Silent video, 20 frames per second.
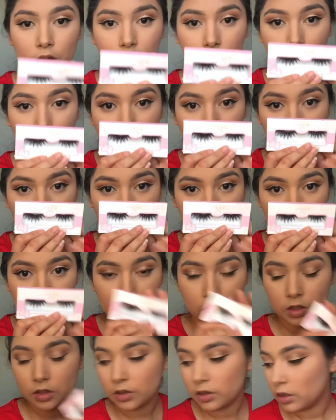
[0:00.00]
and they are
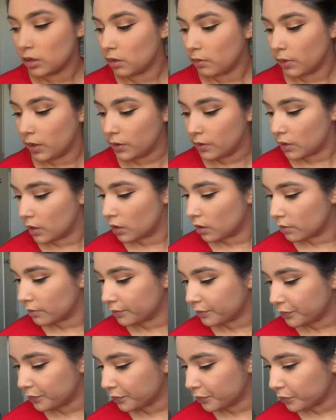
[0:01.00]
just amazing.
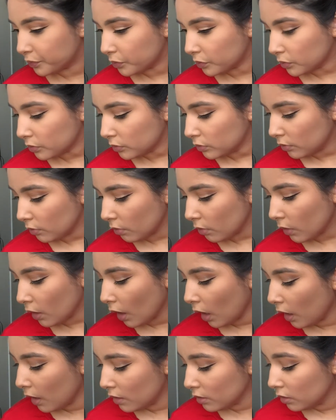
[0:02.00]

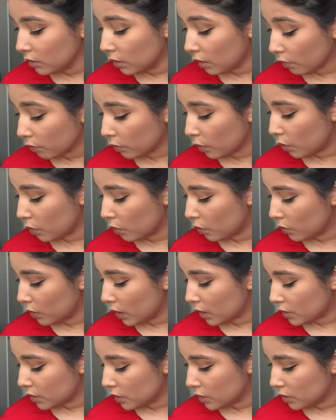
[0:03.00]
I love Cocoa
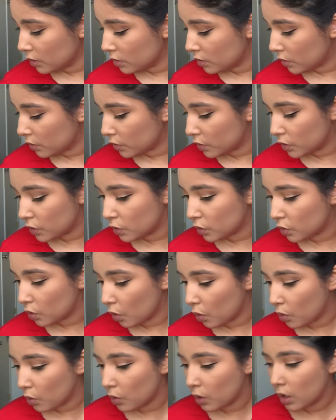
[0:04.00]
lashes. They're just
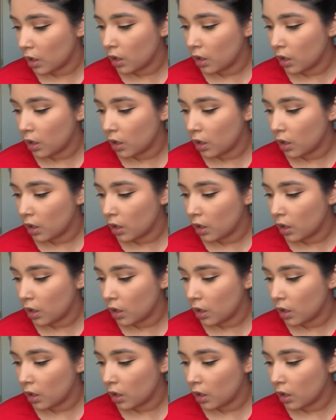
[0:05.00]
so